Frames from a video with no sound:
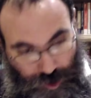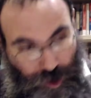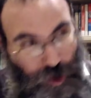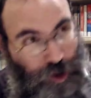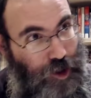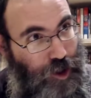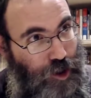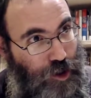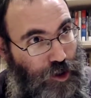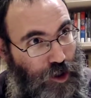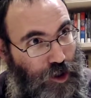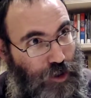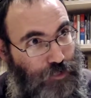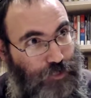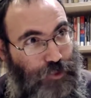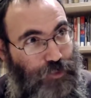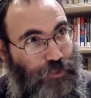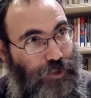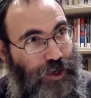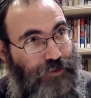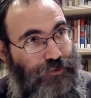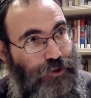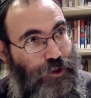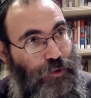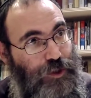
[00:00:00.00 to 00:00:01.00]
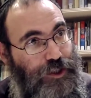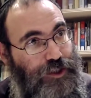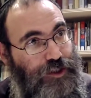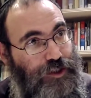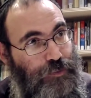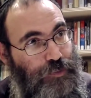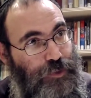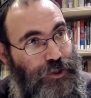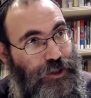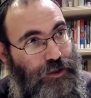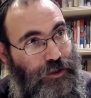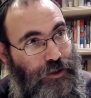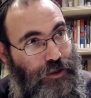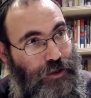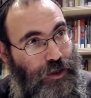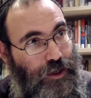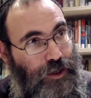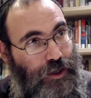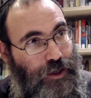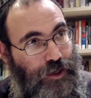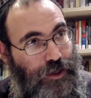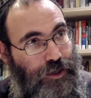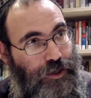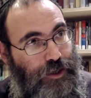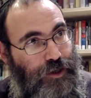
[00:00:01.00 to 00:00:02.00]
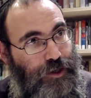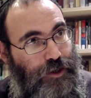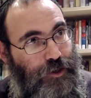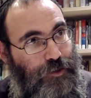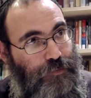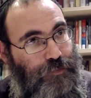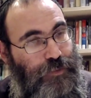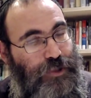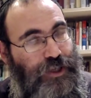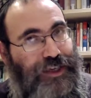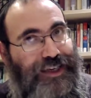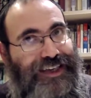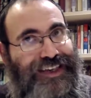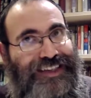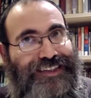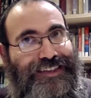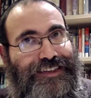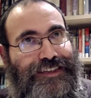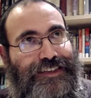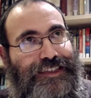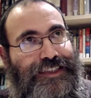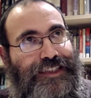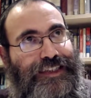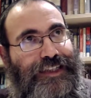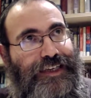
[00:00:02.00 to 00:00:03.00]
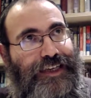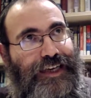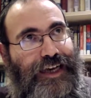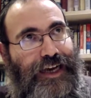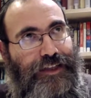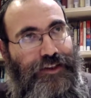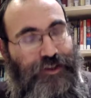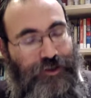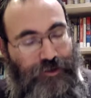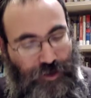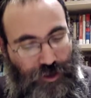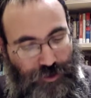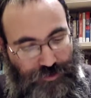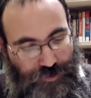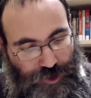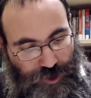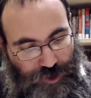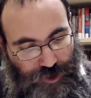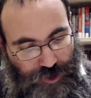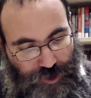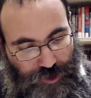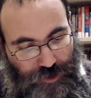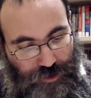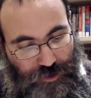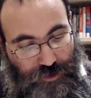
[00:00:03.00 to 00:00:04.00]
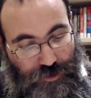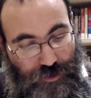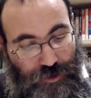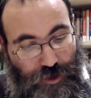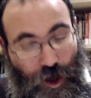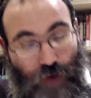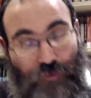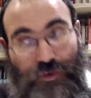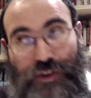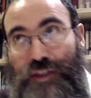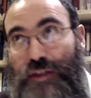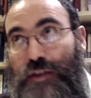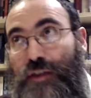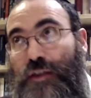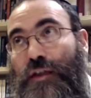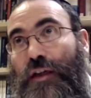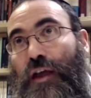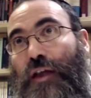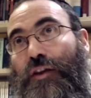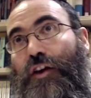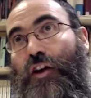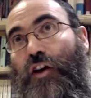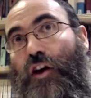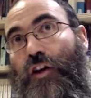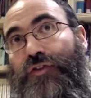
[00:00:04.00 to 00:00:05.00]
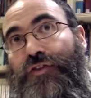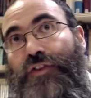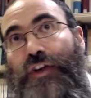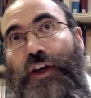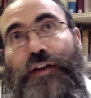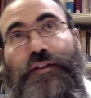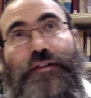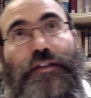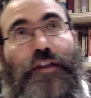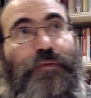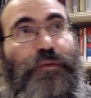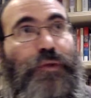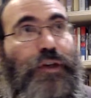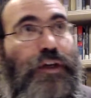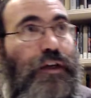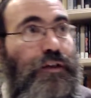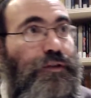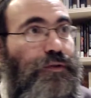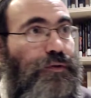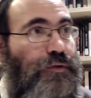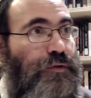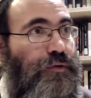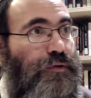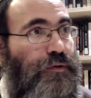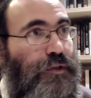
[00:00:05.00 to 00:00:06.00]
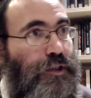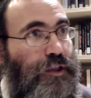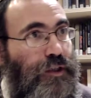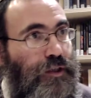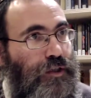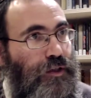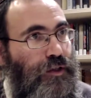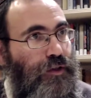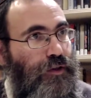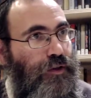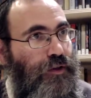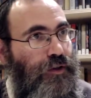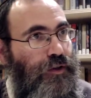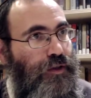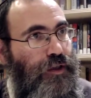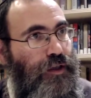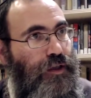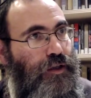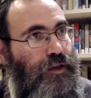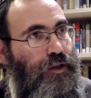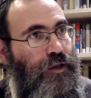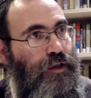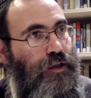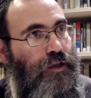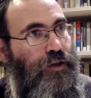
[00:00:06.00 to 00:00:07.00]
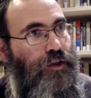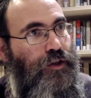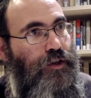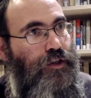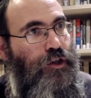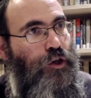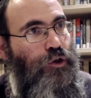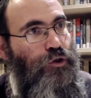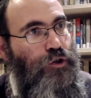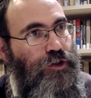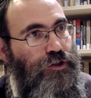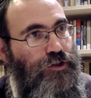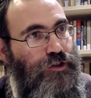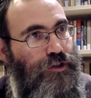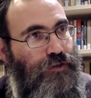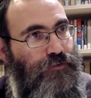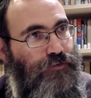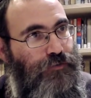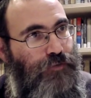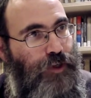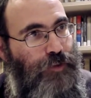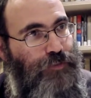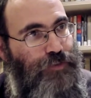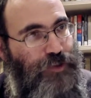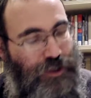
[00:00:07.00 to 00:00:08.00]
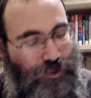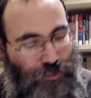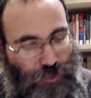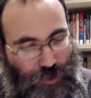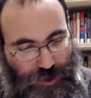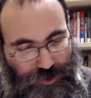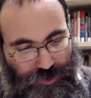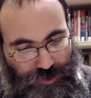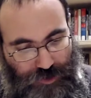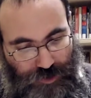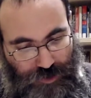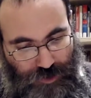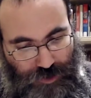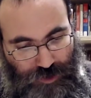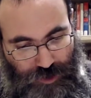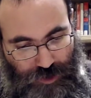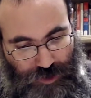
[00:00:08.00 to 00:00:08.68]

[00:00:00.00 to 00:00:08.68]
achachma, whatever you want it to be. But it's in the category of oir. Obviously, in another context, something else, the notions can flip somewhat.